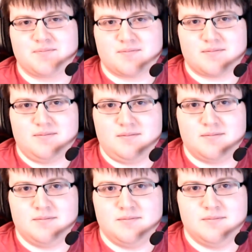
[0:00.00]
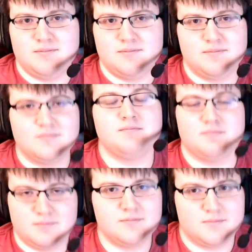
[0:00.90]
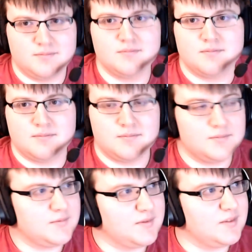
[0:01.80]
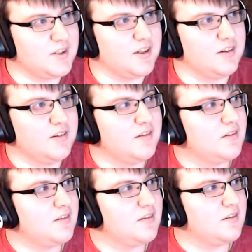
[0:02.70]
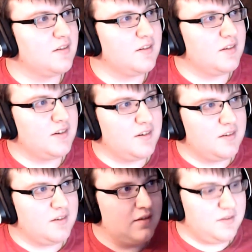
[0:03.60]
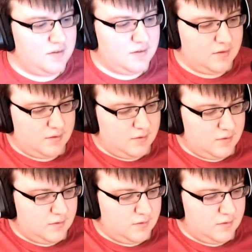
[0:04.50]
(silent)